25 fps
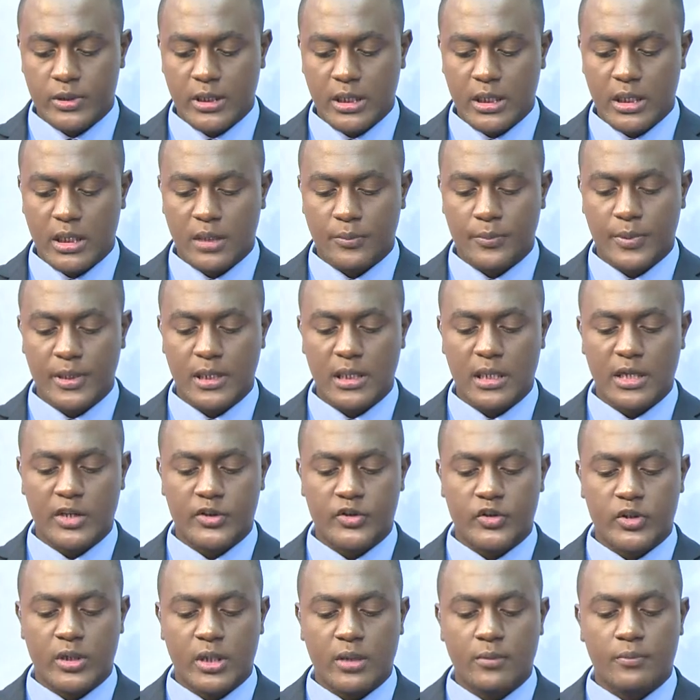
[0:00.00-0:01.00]
to turn up in
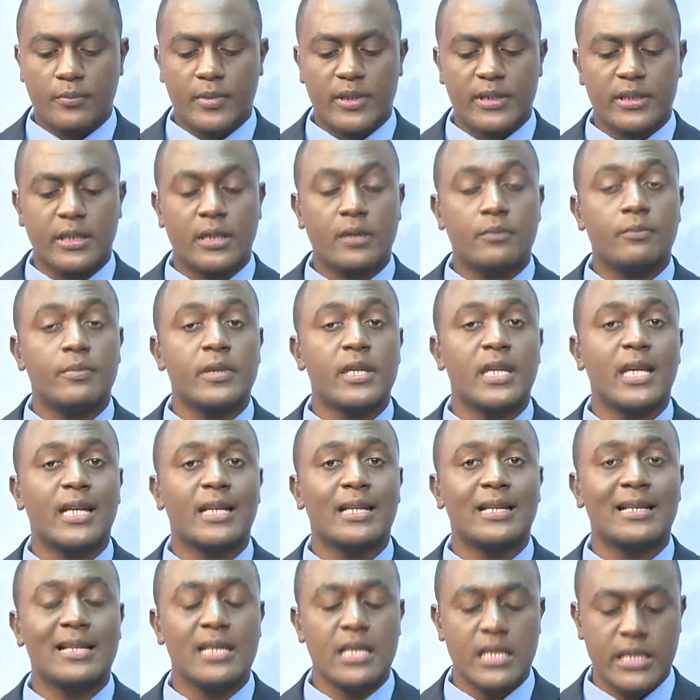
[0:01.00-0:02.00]
large numbers and be
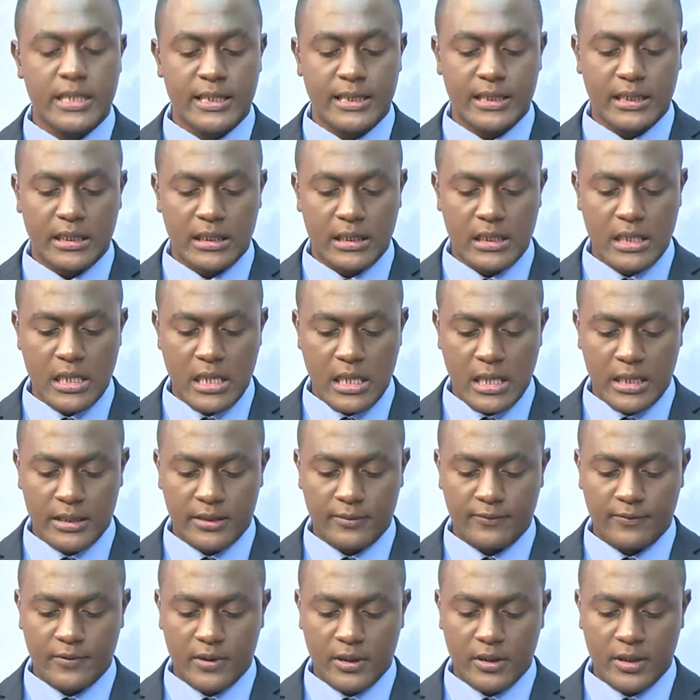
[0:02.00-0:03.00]
enlisted
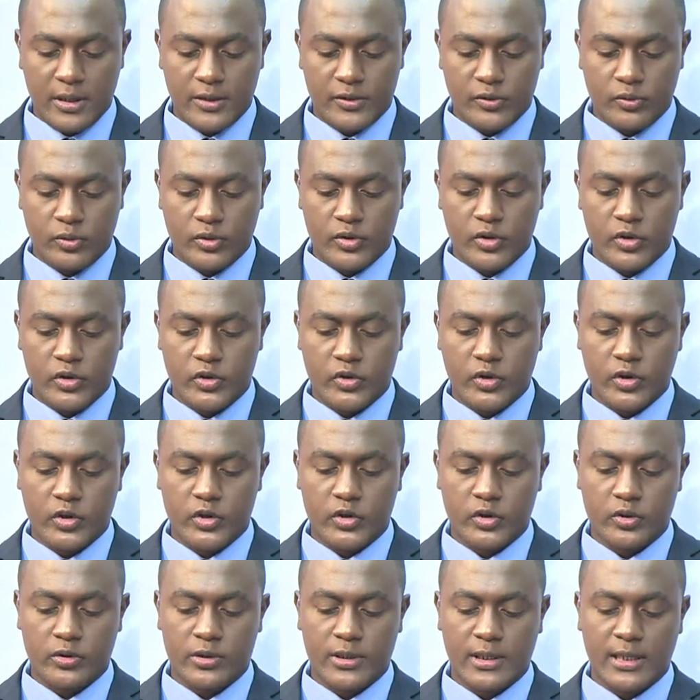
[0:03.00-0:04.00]
at various
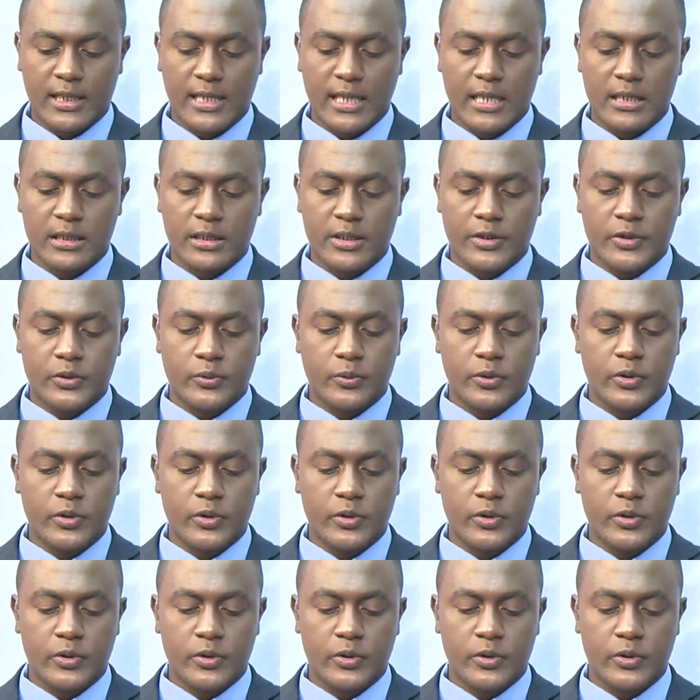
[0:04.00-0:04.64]
registration centres